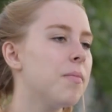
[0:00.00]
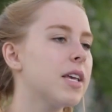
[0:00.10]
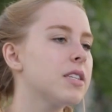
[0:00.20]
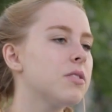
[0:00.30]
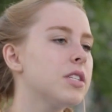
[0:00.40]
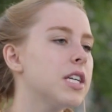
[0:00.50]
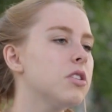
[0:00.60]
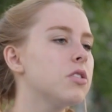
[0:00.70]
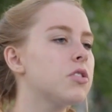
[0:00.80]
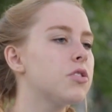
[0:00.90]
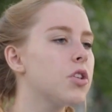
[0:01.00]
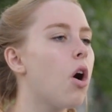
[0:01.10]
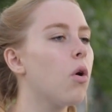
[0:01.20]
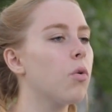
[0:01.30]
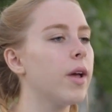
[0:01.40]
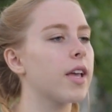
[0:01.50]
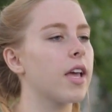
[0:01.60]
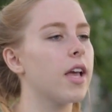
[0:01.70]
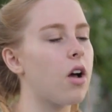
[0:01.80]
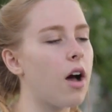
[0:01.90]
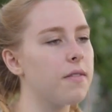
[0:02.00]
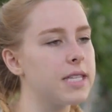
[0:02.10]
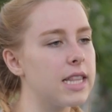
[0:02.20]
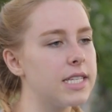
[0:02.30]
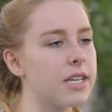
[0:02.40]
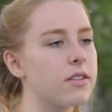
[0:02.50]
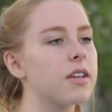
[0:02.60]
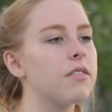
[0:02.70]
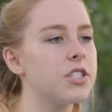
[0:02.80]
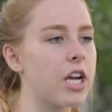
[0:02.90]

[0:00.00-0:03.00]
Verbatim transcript: because the rotations are so quick and offset the tilt of the